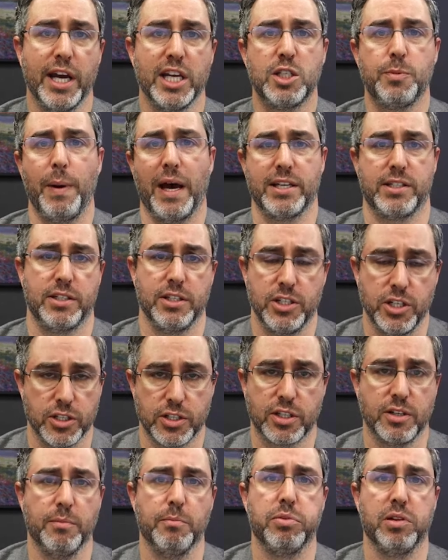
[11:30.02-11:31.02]
best to
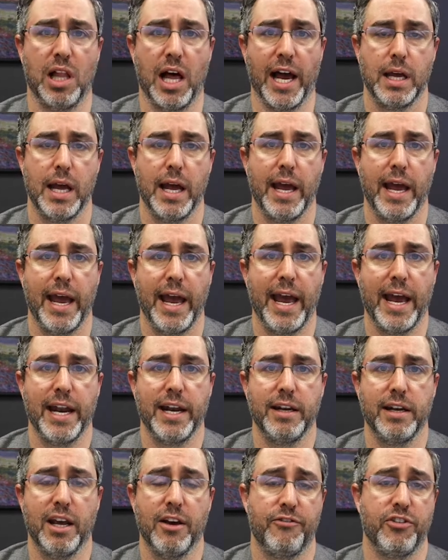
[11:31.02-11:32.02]
just comply.
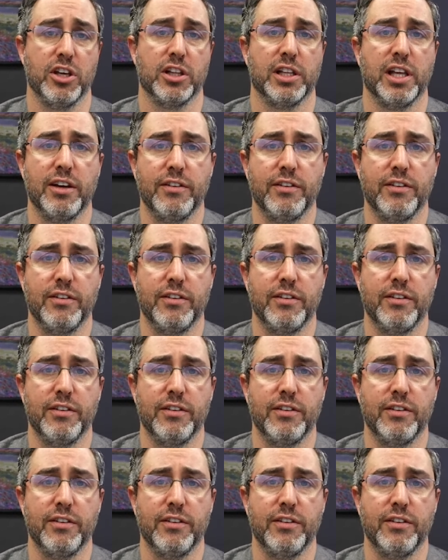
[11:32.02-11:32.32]
And if you live